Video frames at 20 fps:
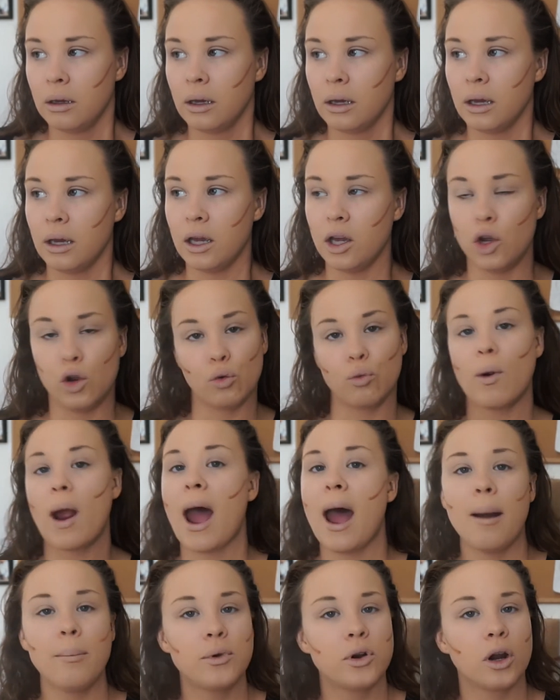he
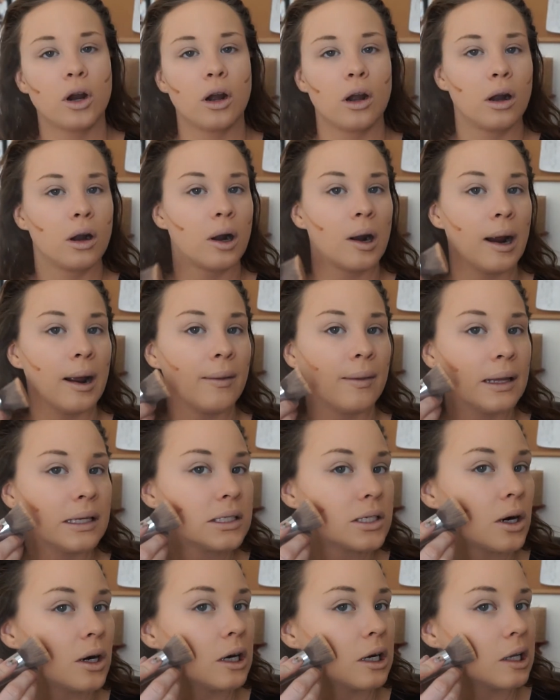grabbed her and they
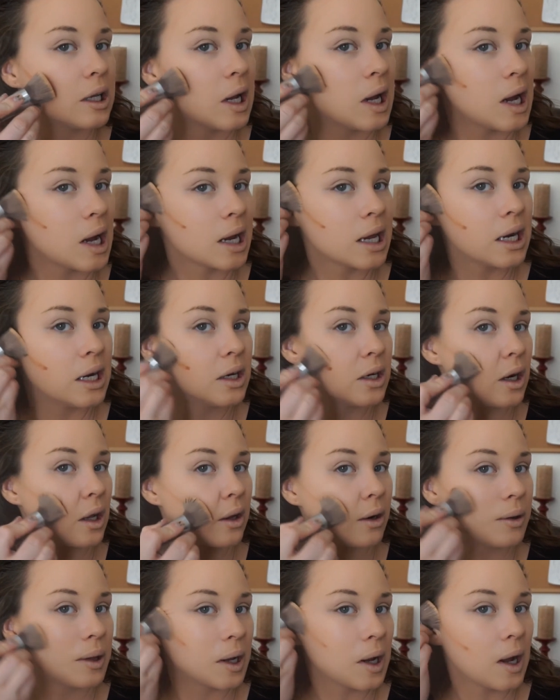started attacking each
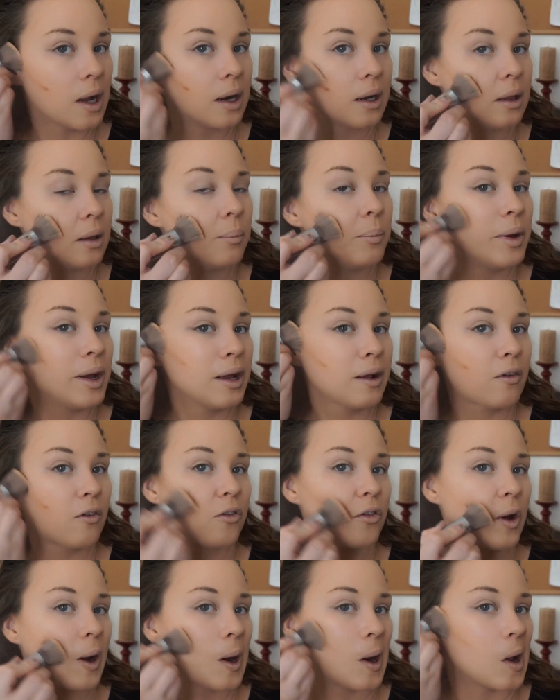other and they got in the biggest
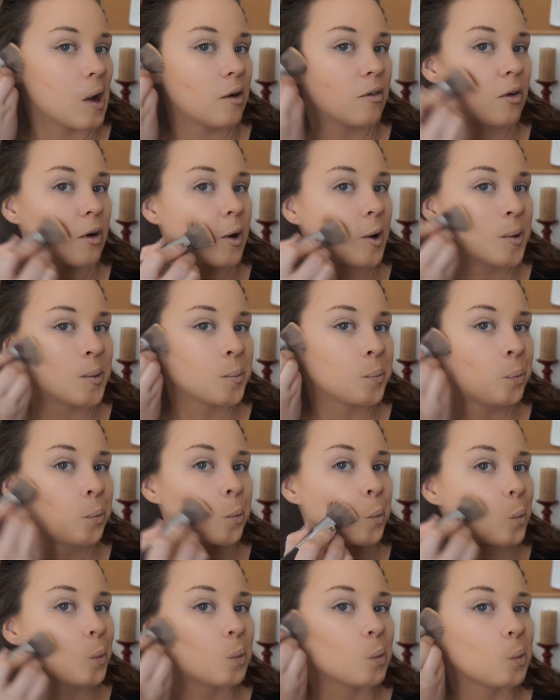fight ever.
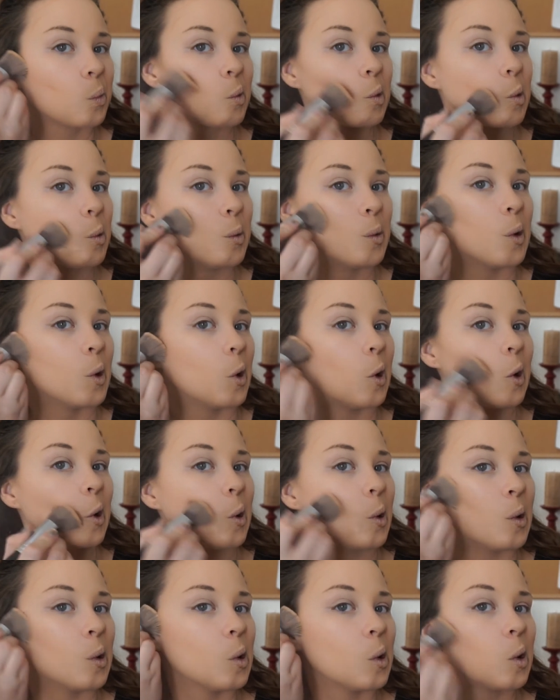
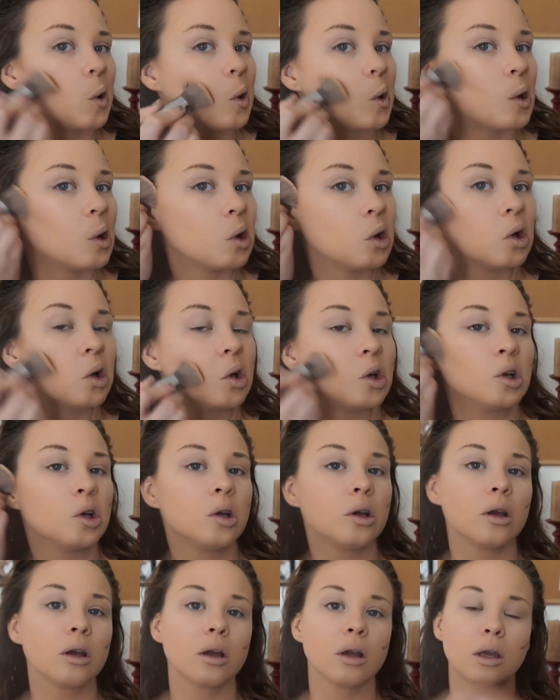Well,
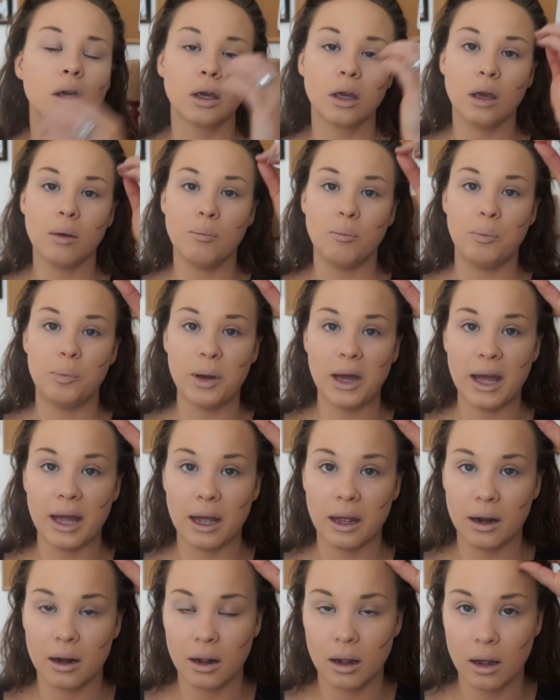he
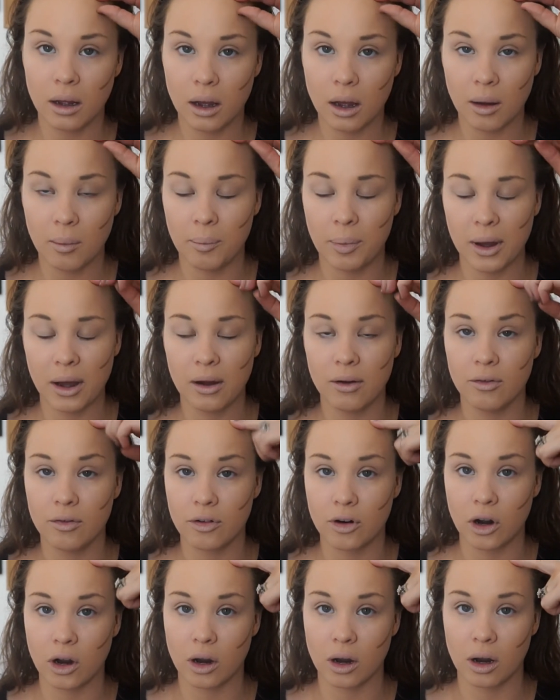bit above
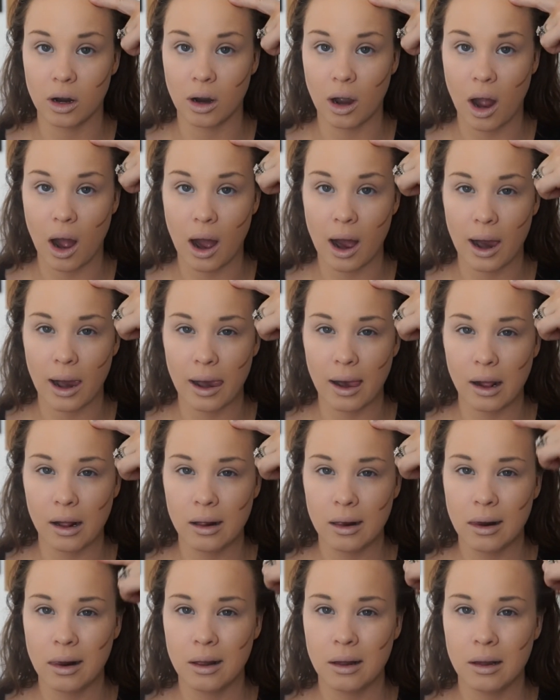her eye.